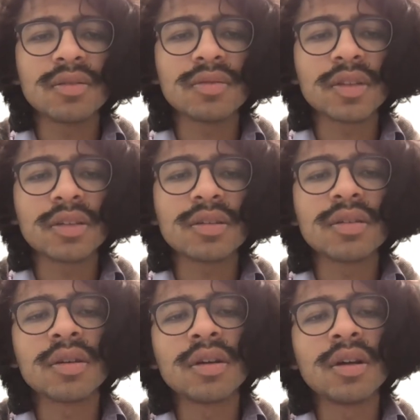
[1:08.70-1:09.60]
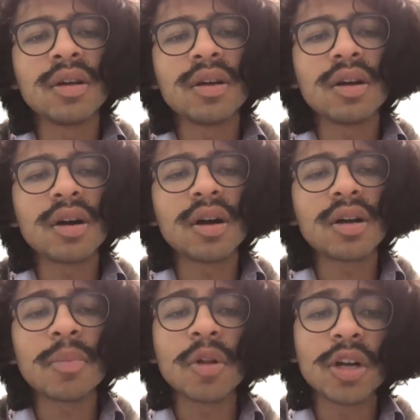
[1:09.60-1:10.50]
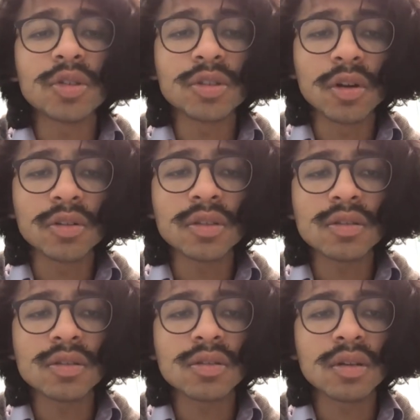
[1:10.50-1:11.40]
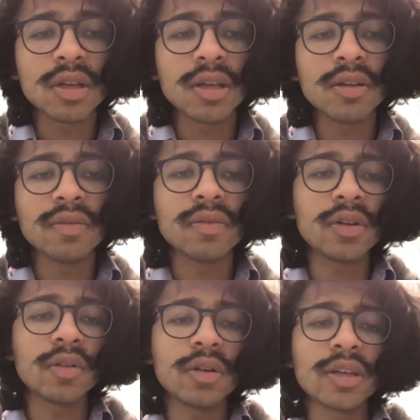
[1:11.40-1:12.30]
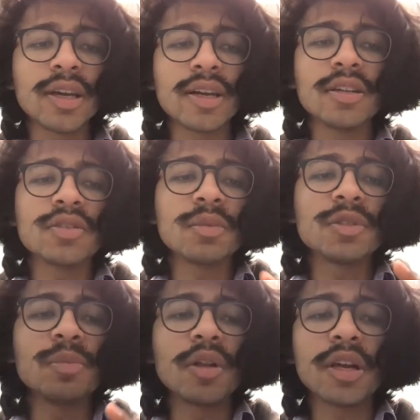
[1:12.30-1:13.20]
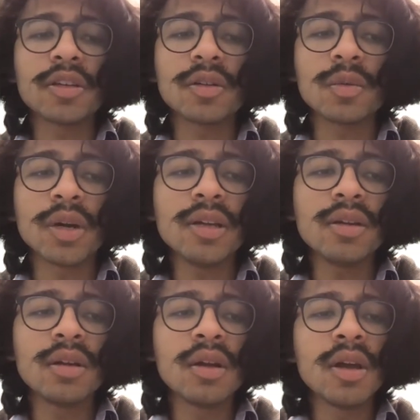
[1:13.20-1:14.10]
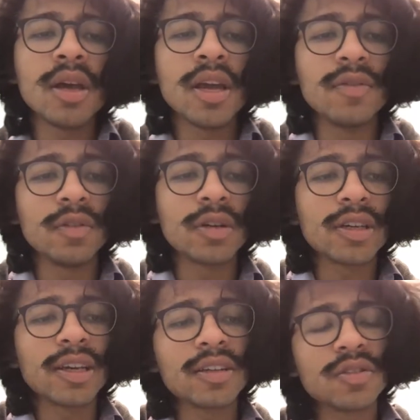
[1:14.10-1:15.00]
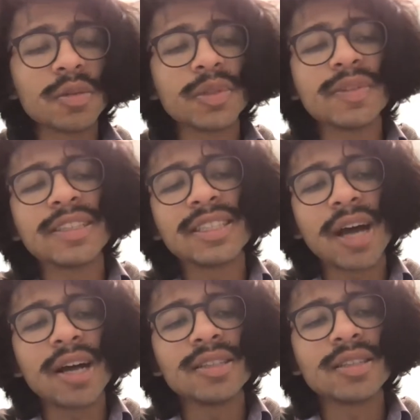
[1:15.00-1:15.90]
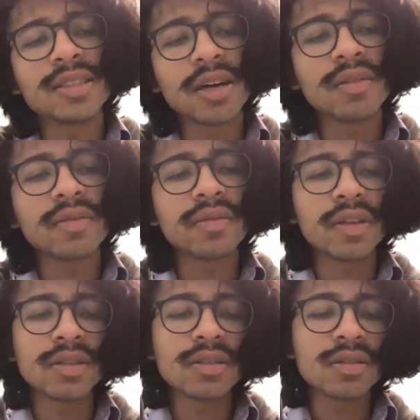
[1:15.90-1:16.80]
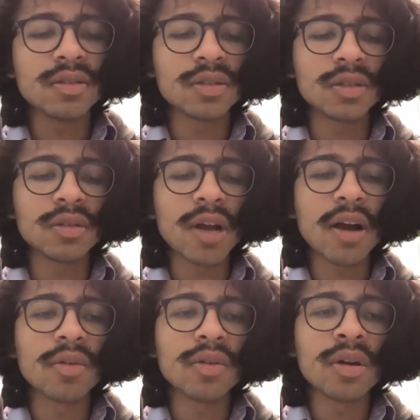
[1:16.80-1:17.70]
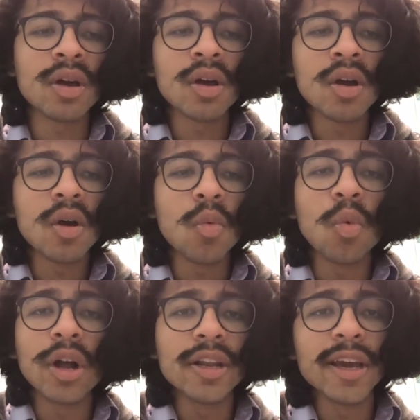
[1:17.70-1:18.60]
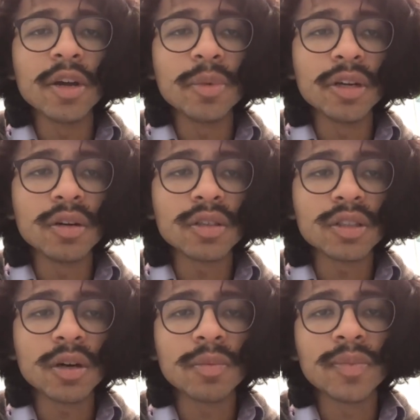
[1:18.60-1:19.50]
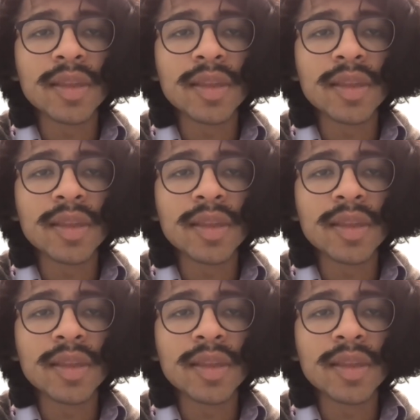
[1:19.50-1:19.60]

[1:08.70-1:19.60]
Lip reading: like a couple hundred Daltons, if you're looking at it in terms of molecular weight. If you're looking at it in terms of the size itself, it's usually around 1 nanometer or so.